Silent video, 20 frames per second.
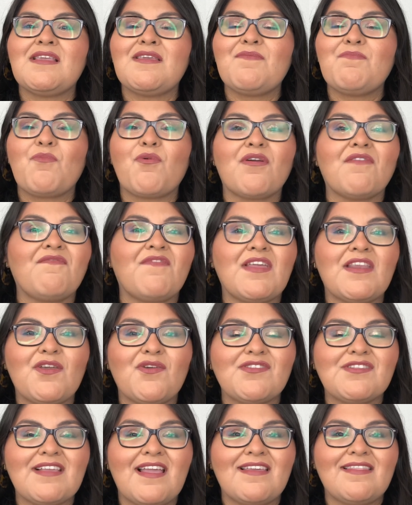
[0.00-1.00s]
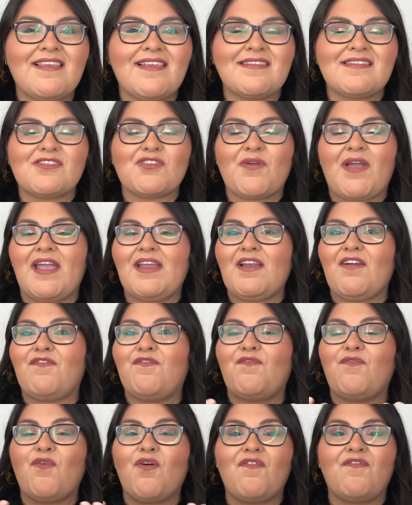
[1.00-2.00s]
more videos like this, trying a
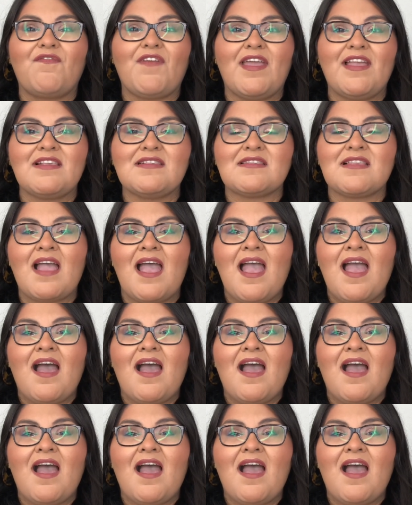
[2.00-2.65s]
full face